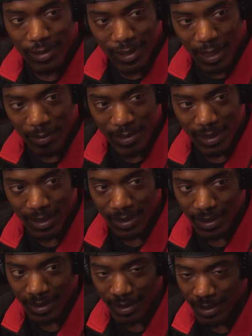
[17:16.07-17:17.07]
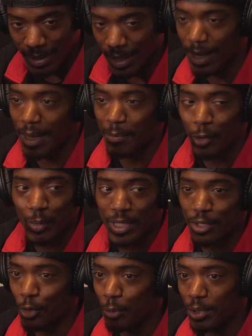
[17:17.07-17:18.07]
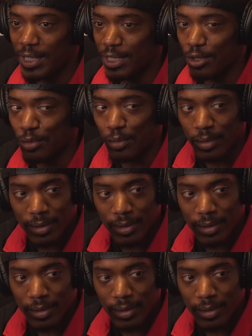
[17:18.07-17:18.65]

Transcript: Do you get what I'm saying? Like I'm not with nobody new.